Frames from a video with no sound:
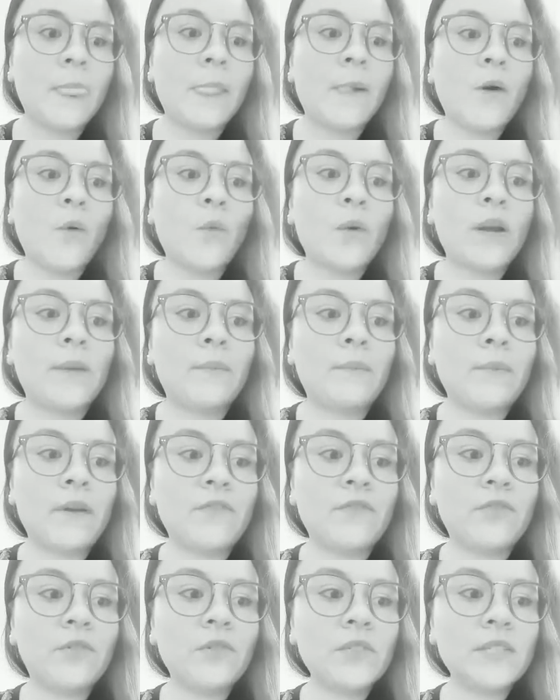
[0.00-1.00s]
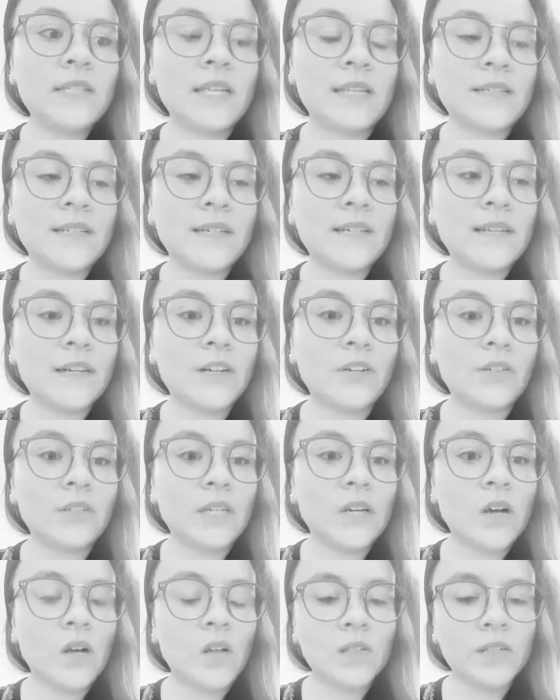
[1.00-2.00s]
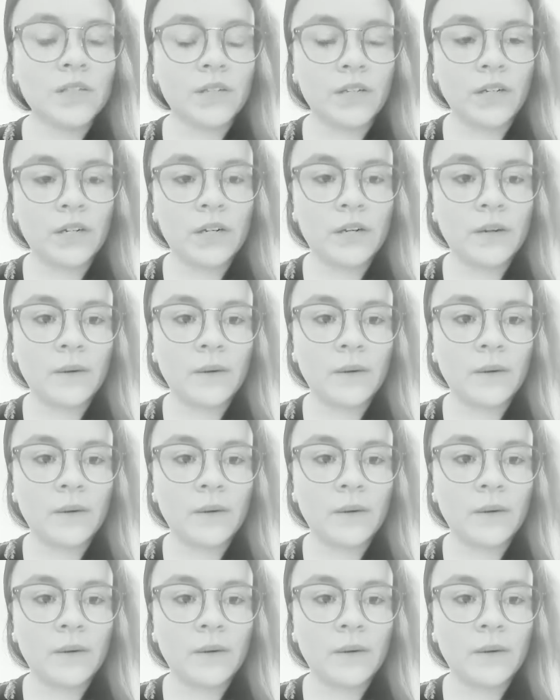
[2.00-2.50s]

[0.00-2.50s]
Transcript: with a painful central necrotic ulcer.